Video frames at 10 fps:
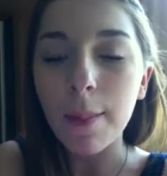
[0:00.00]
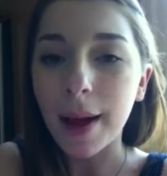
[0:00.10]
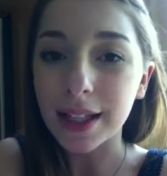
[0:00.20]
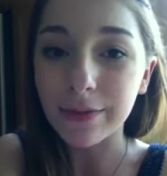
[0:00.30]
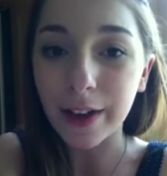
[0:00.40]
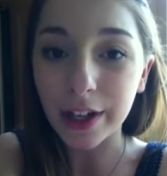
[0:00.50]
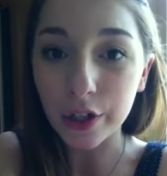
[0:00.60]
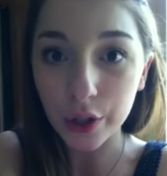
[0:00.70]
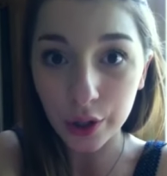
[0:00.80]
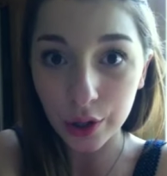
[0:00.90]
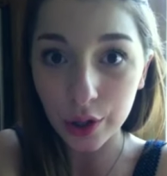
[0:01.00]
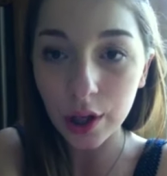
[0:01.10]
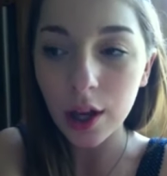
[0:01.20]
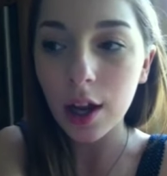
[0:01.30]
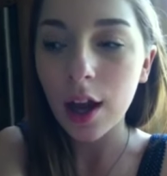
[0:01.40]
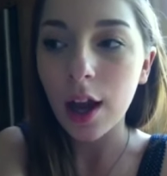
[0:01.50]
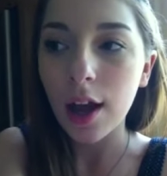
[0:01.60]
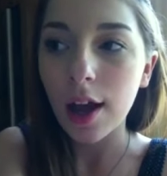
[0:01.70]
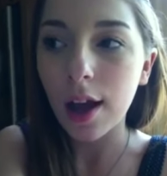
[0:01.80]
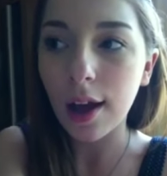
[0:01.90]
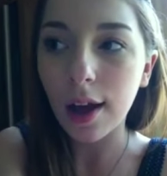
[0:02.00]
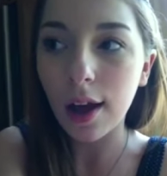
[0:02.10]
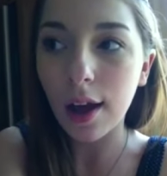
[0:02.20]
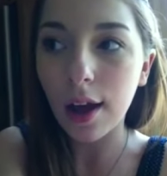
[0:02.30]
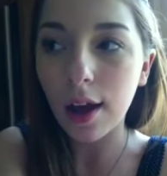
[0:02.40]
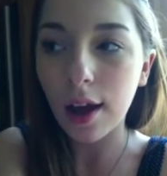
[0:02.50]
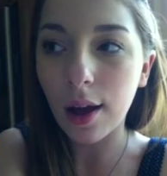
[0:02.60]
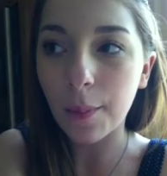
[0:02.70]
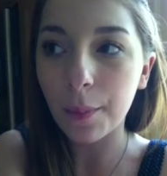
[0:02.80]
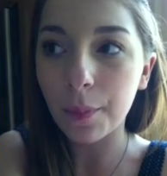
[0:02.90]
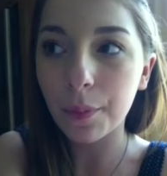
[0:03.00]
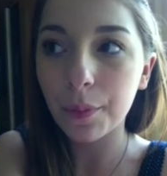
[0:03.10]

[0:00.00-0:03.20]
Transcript: Mass Effect 2. Um,